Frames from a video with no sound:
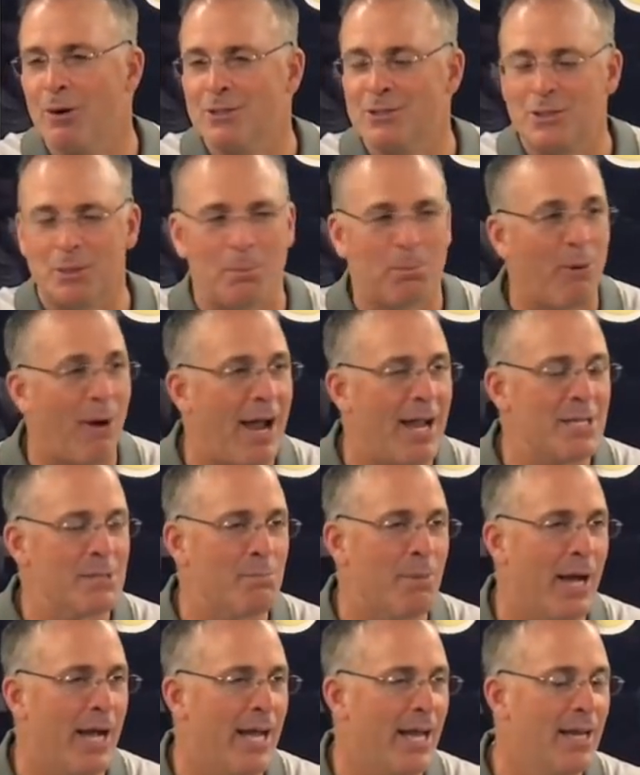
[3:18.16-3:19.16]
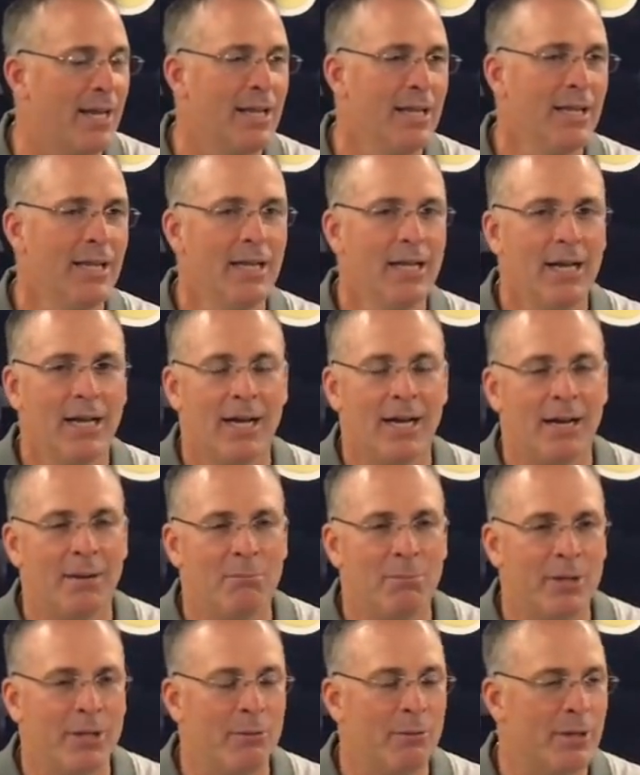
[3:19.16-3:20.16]
weren't surprised by it.
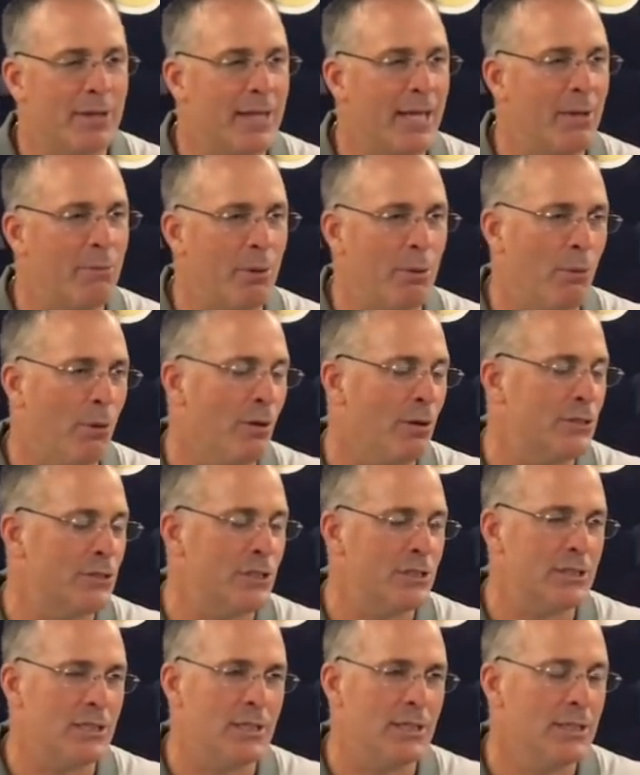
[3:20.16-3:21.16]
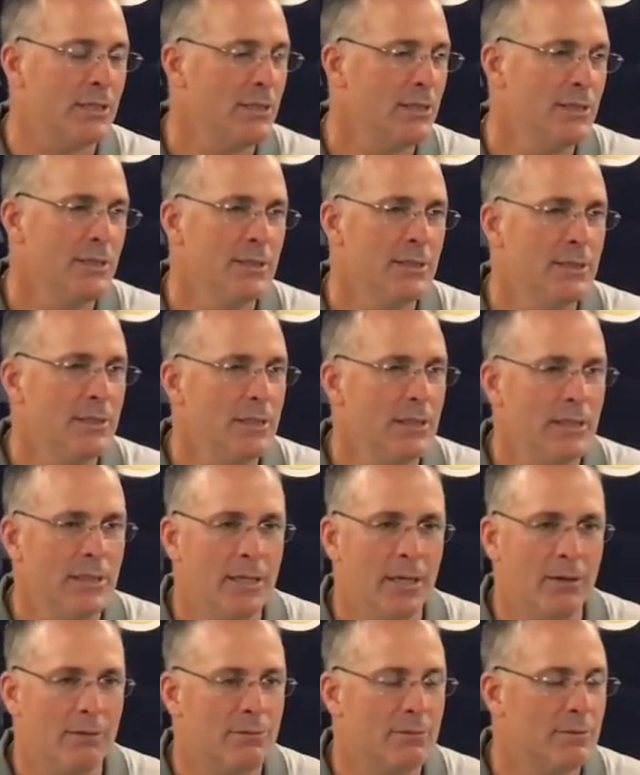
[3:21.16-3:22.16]
Um, but you would think we were just a,
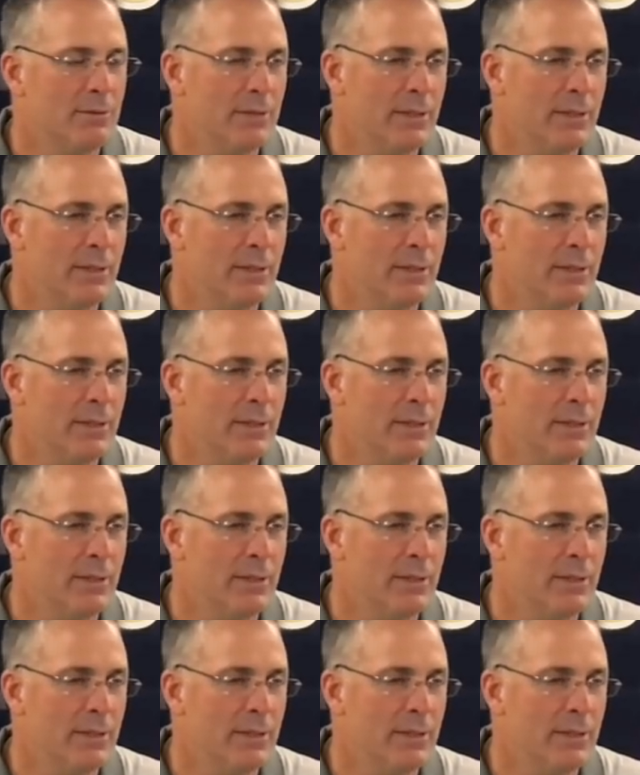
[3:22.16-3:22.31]
you know,